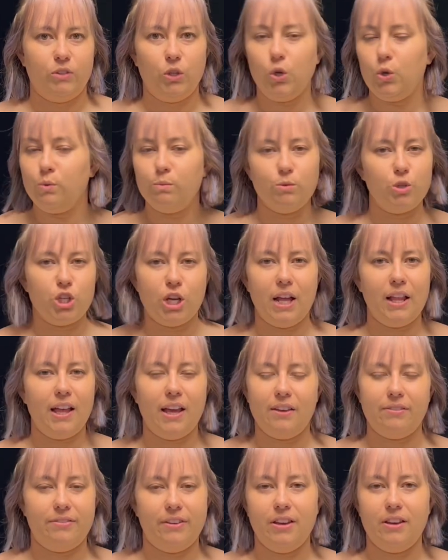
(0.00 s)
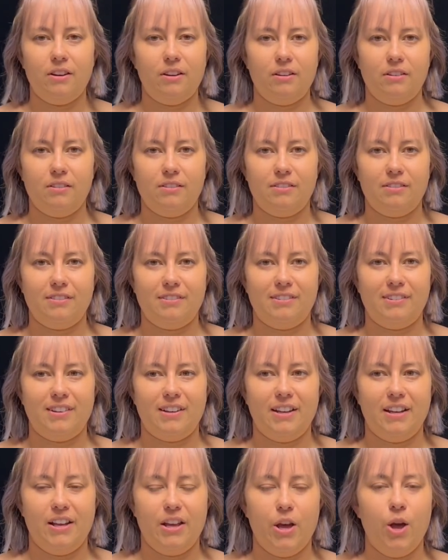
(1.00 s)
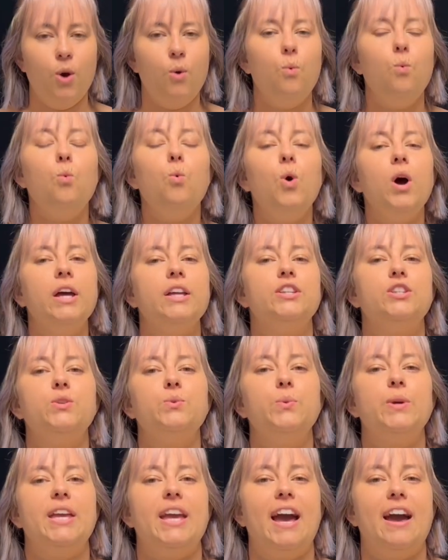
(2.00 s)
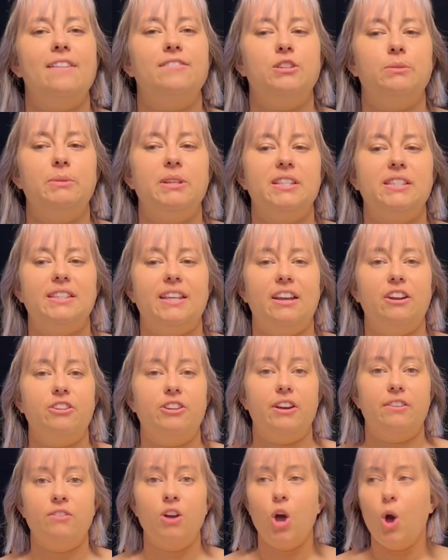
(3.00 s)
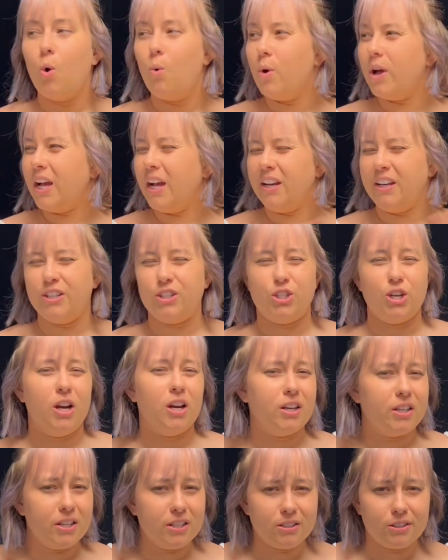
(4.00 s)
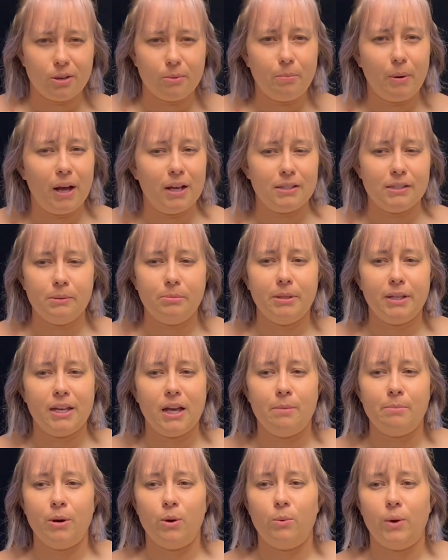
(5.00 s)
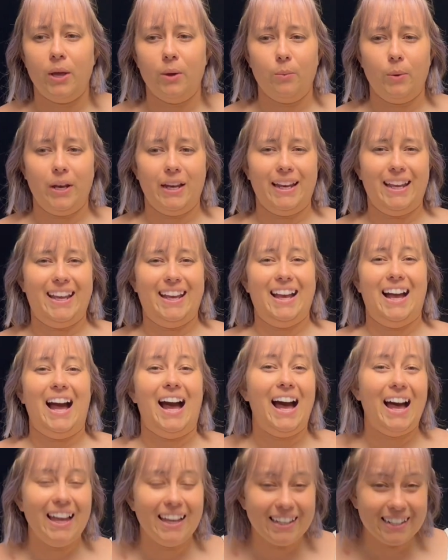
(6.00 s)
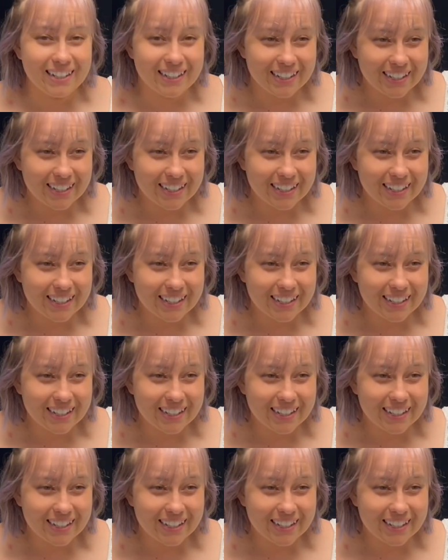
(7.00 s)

Whom shall I fear? What do we have to be scared of? What kind of darkness could possibly come our way when God,